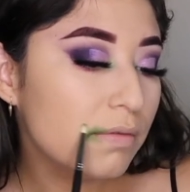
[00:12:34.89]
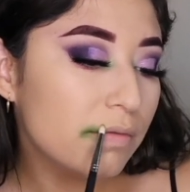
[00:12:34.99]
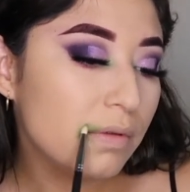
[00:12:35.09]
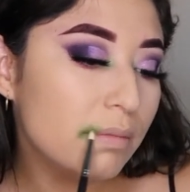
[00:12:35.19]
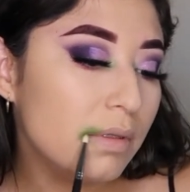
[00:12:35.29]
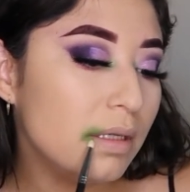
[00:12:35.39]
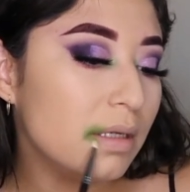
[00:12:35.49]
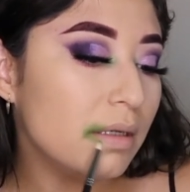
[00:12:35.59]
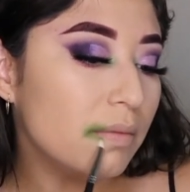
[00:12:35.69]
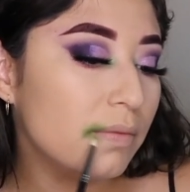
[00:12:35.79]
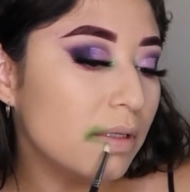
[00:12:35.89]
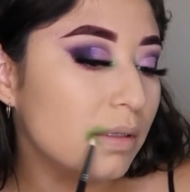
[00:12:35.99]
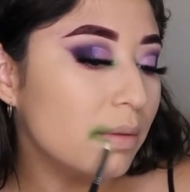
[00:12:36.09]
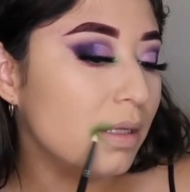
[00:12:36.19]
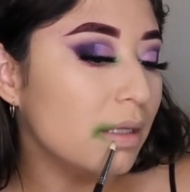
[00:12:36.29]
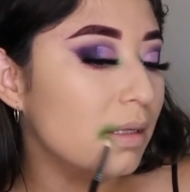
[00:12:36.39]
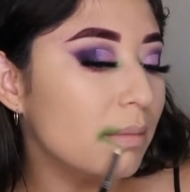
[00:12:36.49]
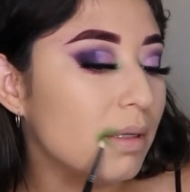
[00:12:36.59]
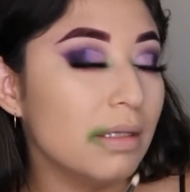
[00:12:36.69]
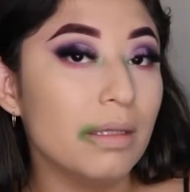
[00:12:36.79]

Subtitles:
For me, I'm following my